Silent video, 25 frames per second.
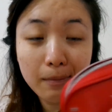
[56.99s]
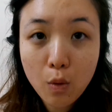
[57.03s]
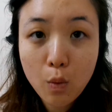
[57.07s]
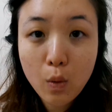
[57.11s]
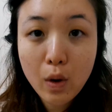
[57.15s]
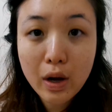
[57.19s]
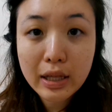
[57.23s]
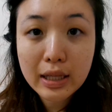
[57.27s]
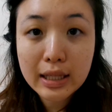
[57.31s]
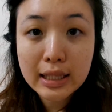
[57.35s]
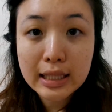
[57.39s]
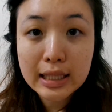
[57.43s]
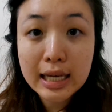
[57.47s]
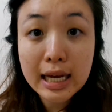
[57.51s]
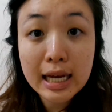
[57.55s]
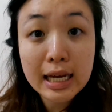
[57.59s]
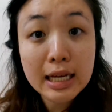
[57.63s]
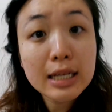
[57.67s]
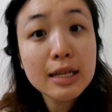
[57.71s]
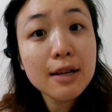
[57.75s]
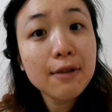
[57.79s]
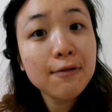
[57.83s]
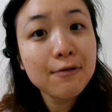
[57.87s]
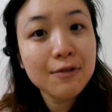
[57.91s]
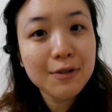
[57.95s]
What's
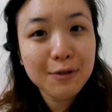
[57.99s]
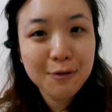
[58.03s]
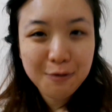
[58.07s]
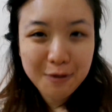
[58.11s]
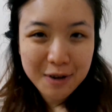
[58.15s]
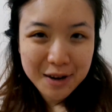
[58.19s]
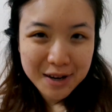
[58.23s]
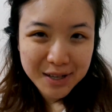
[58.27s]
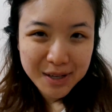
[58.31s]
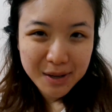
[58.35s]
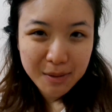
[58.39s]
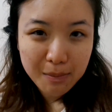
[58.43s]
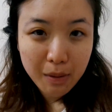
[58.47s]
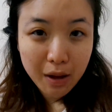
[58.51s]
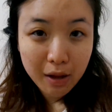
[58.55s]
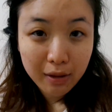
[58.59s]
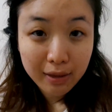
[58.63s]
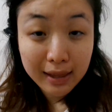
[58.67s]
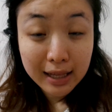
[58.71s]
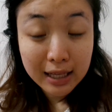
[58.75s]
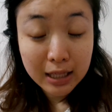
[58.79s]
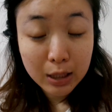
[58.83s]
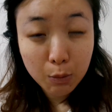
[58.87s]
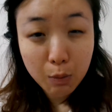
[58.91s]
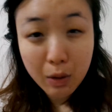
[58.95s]
kind of different about
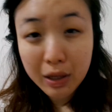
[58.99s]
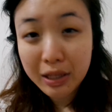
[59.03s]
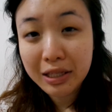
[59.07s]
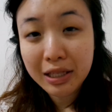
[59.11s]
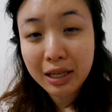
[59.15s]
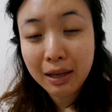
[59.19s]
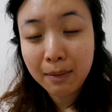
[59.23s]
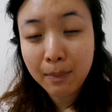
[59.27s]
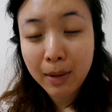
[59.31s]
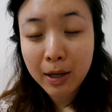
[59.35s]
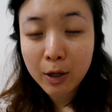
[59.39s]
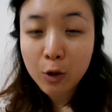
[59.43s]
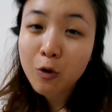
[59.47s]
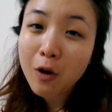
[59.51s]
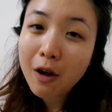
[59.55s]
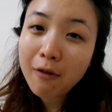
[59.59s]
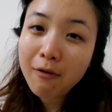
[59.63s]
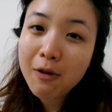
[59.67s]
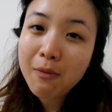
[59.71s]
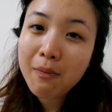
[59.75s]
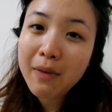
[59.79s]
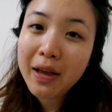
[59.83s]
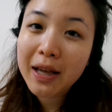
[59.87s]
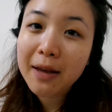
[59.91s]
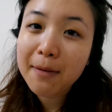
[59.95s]
this what's in my
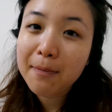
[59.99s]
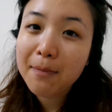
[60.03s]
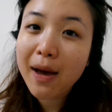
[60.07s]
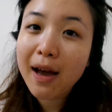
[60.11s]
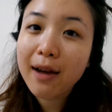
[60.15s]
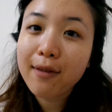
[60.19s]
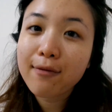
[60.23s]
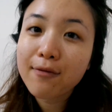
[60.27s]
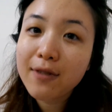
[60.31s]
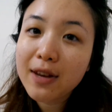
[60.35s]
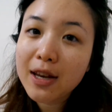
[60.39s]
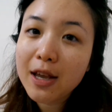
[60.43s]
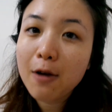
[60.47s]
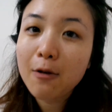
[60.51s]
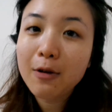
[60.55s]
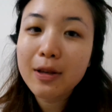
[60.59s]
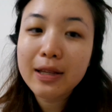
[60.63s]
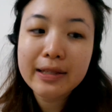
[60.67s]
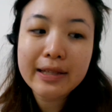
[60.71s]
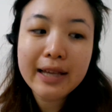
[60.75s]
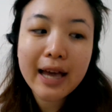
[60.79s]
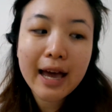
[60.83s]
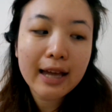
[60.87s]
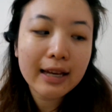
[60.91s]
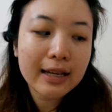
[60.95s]
travel makeup bag video
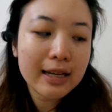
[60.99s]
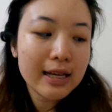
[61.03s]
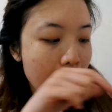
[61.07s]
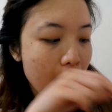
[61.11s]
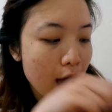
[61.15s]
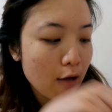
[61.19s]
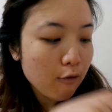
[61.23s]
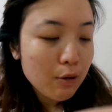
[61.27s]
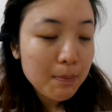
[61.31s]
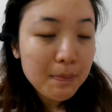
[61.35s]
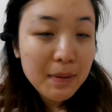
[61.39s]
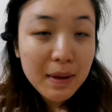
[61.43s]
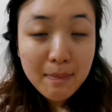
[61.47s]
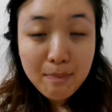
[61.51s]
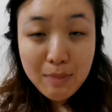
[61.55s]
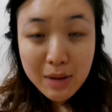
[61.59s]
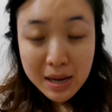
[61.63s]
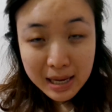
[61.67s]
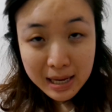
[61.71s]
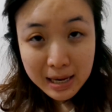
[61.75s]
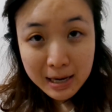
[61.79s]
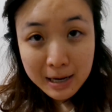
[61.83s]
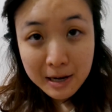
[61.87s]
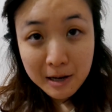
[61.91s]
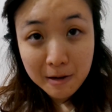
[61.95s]
is that I will be
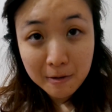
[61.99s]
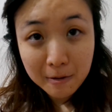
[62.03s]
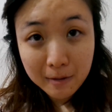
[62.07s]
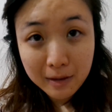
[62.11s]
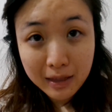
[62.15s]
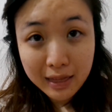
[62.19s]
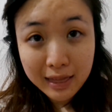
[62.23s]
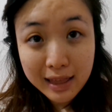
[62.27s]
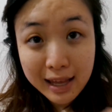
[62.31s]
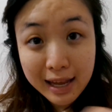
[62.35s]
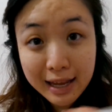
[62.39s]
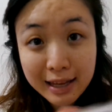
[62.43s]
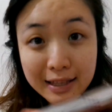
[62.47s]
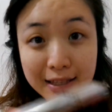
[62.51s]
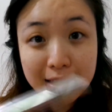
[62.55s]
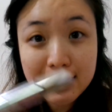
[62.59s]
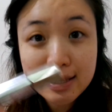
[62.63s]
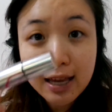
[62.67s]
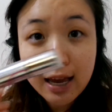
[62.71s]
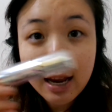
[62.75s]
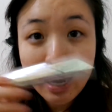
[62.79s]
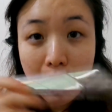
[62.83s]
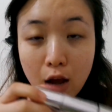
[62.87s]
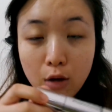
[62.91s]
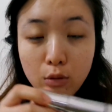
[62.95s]
picking out things
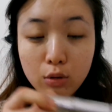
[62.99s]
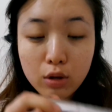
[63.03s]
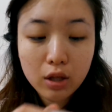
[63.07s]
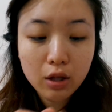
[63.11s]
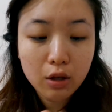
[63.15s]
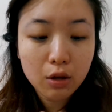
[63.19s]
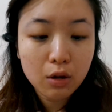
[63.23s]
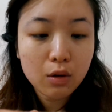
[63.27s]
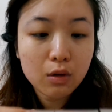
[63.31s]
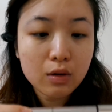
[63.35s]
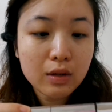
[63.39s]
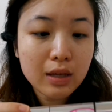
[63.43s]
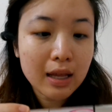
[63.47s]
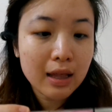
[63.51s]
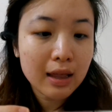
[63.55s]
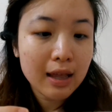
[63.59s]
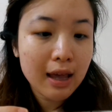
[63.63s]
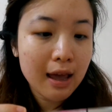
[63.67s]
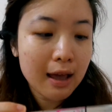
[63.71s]
that I will use and